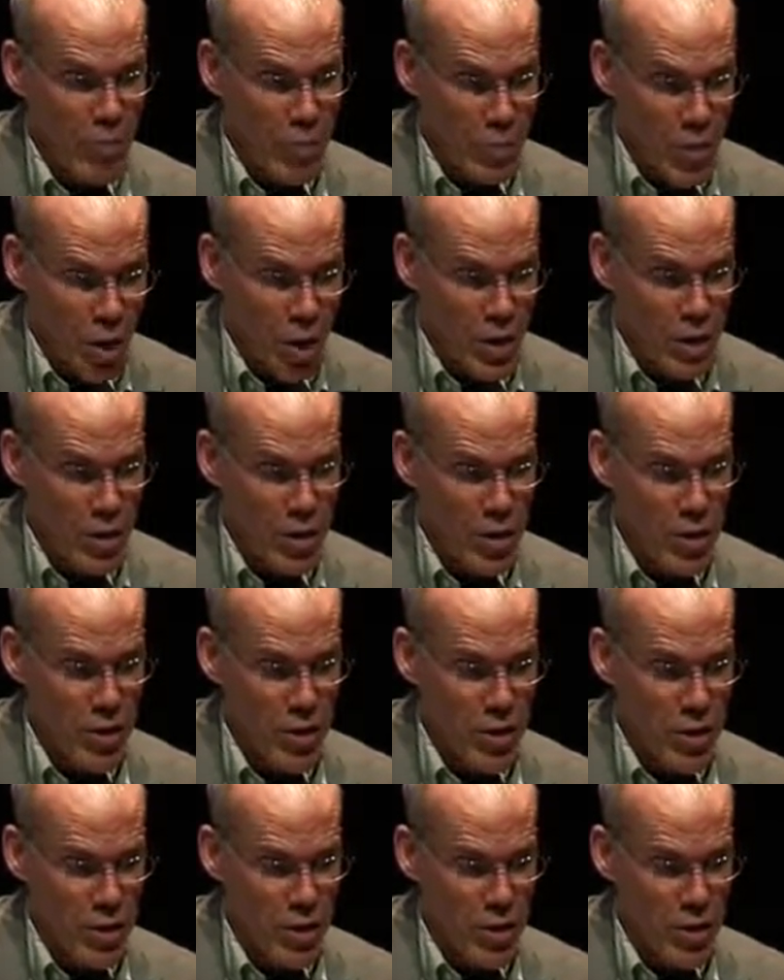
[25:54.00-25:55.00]
But
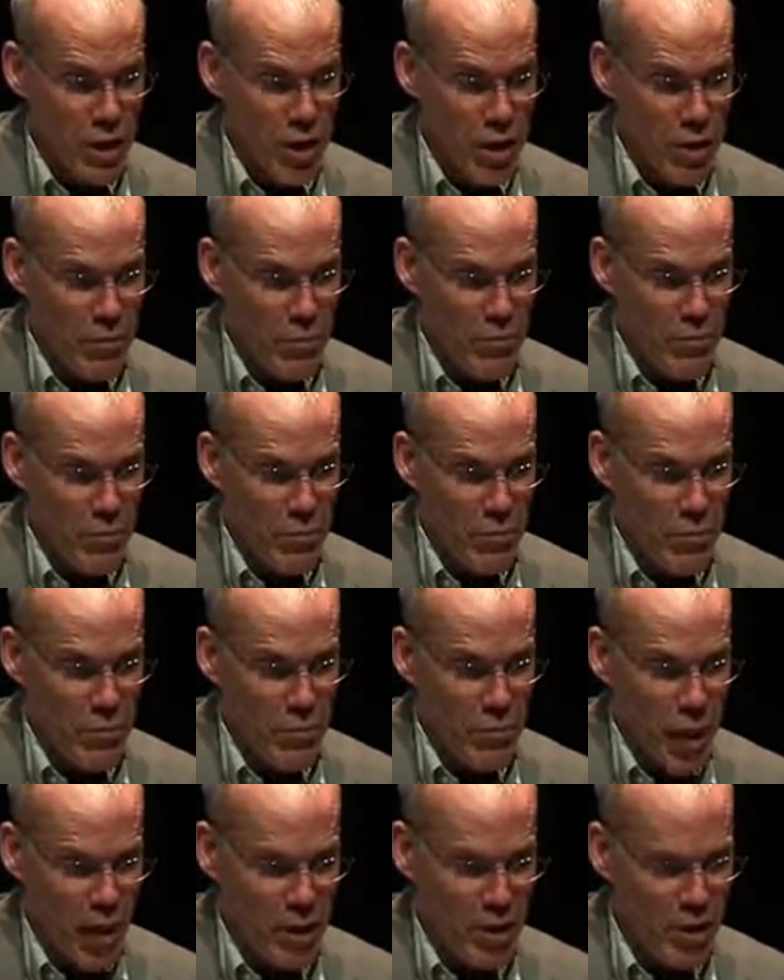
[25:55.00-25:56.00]

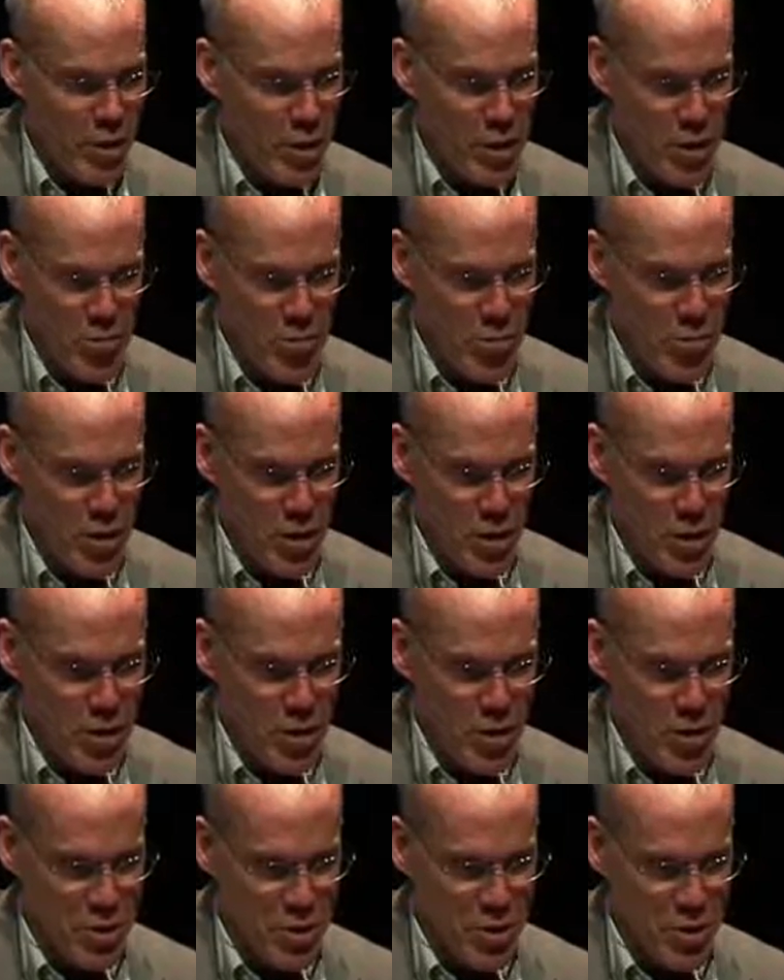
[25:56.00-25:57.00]
he was
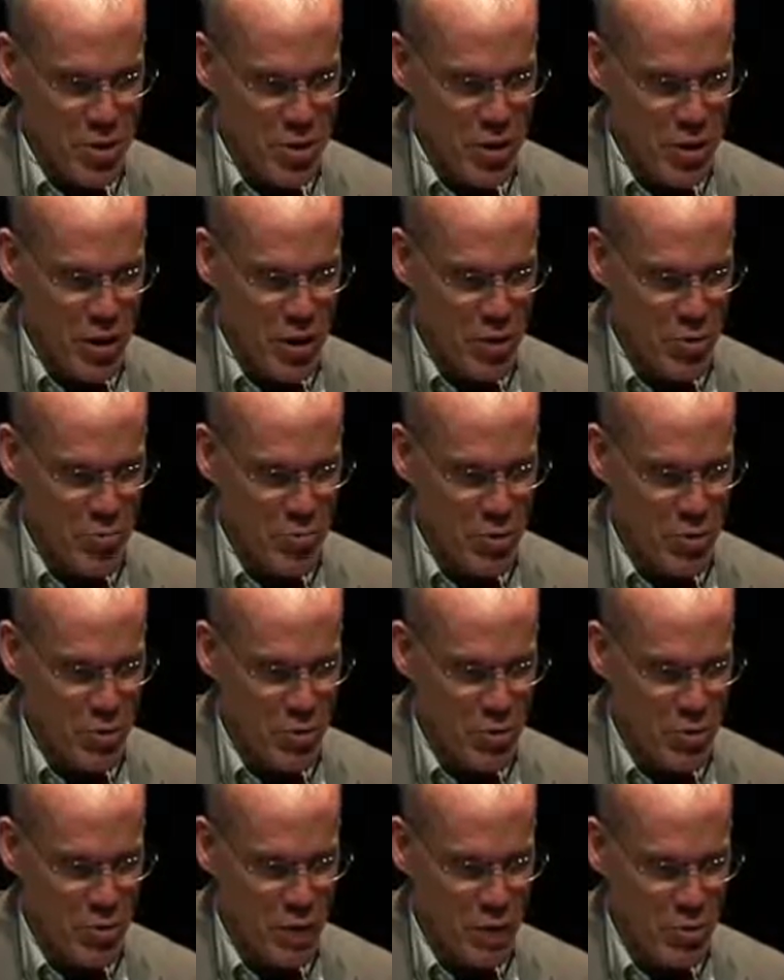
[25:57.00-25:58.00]
as
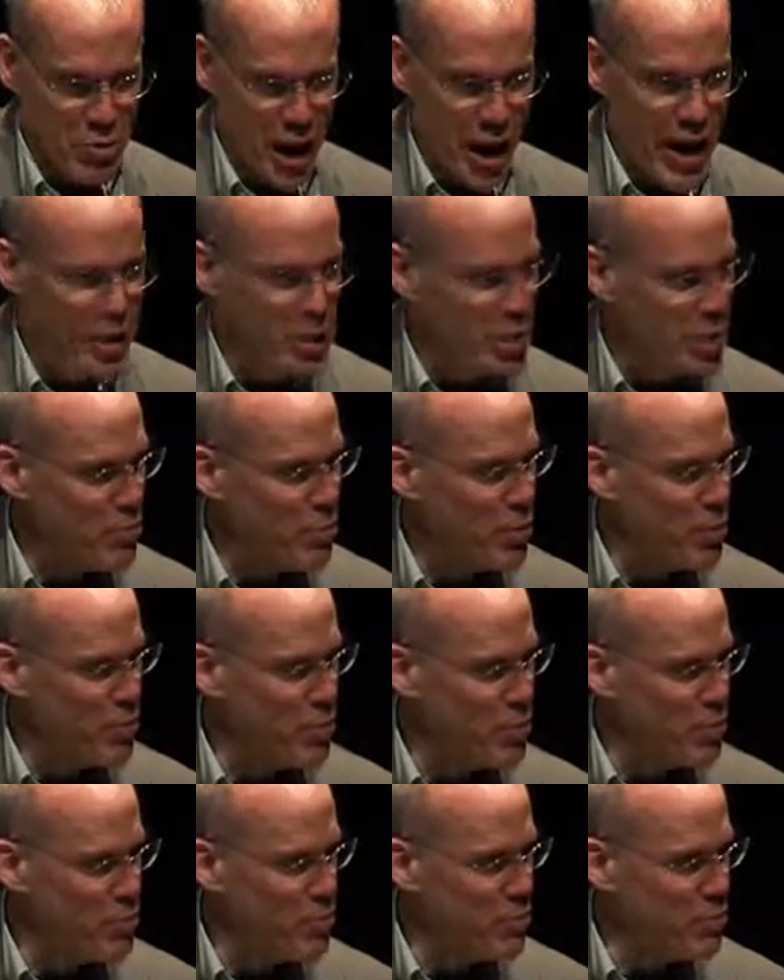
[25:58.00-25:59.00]
sort of abashed by
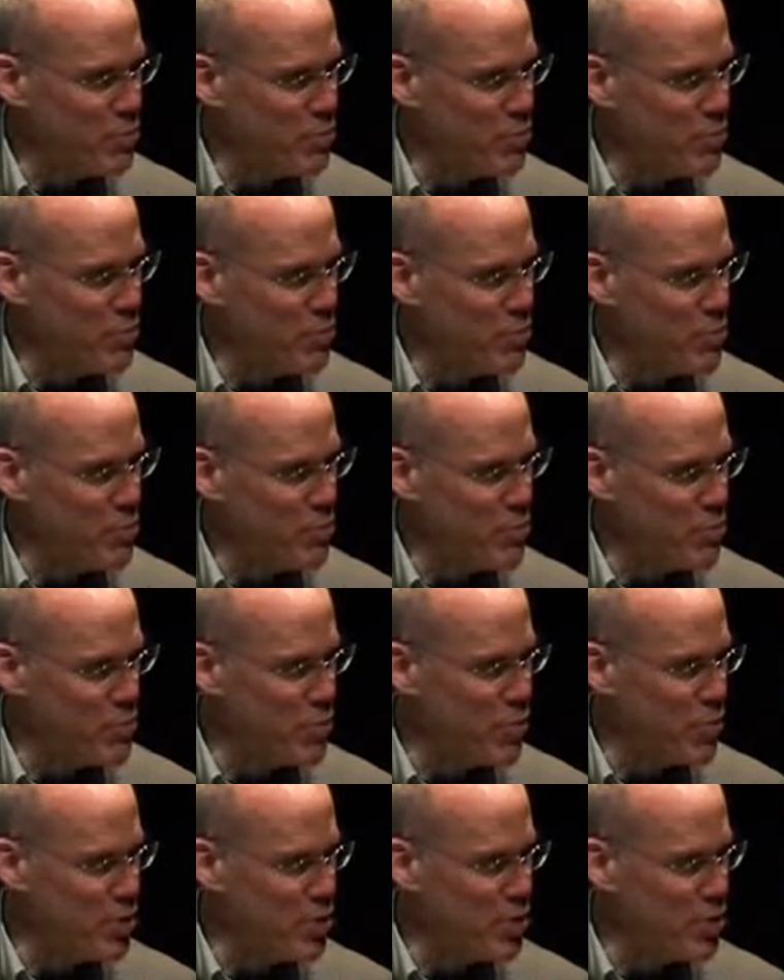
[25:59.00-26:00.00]
the
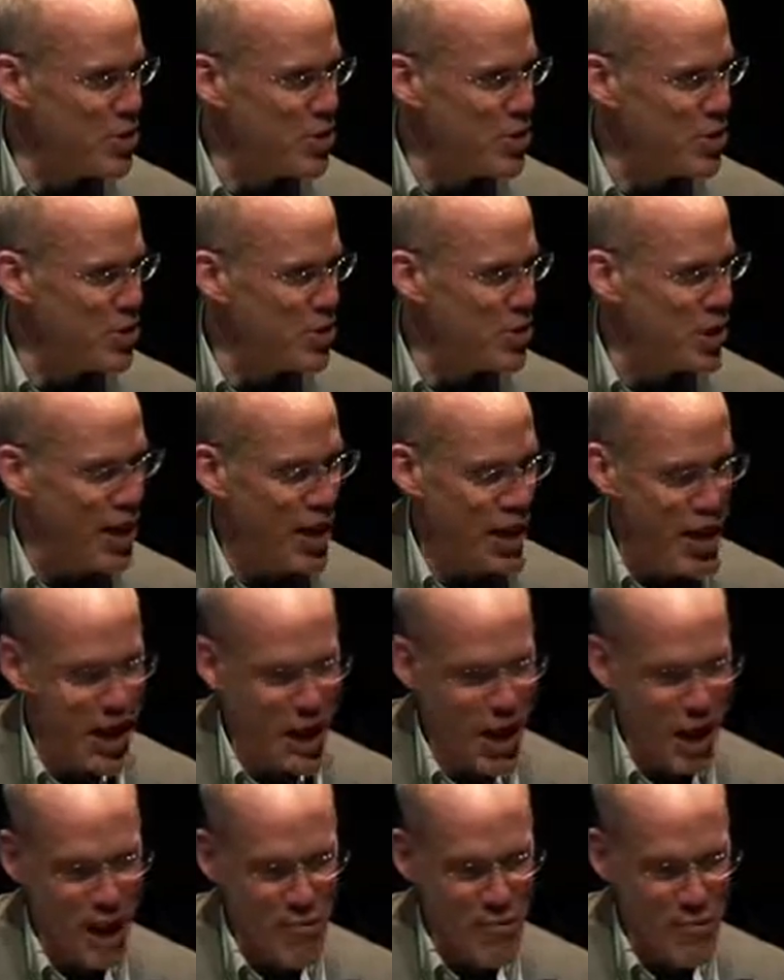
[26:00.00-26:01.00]
number as
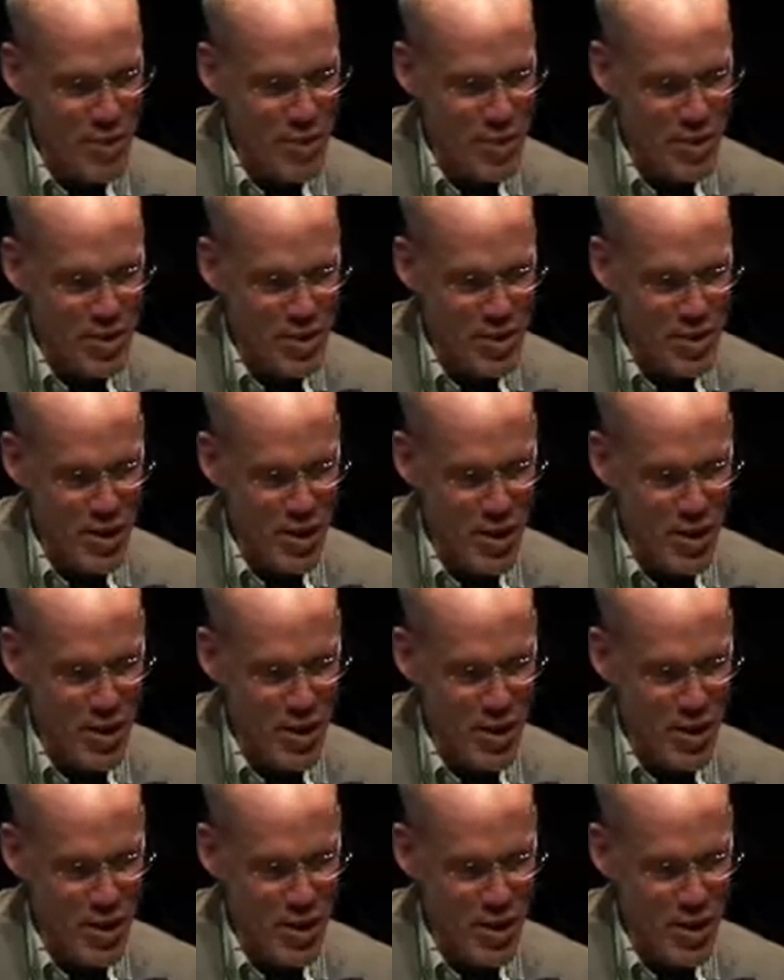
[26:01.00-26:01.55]
I was.